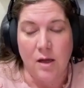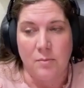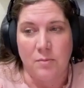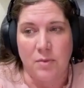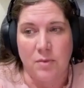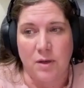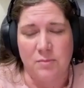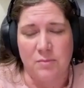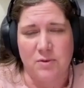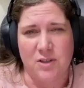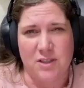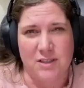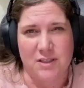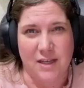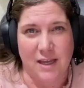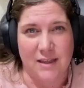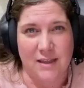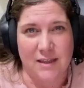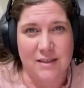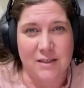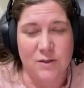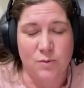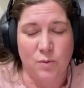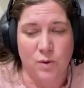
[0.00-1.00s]
But I'm just saying
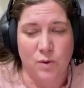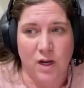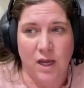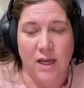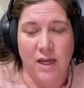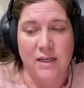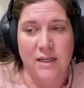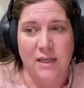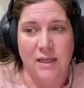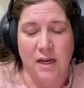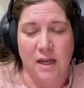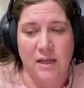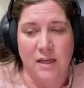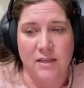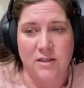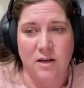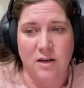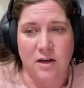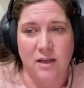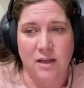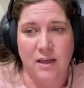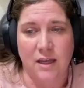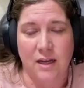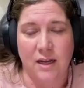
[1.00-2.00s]
this is what I did. I
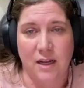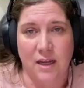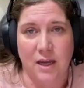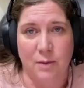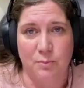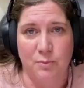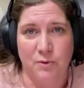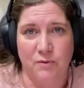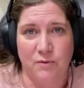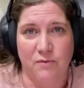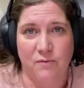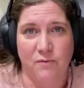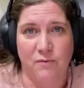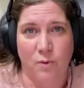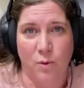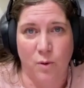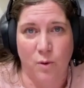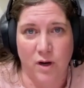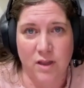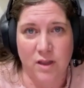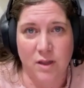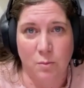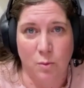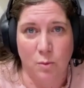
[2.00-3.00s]
started getting up at 4
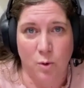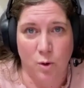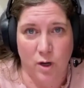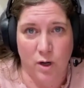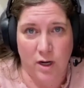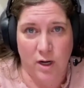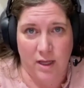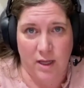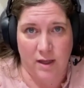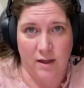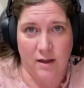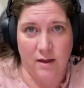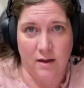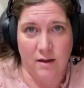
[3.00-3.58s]
in the morning.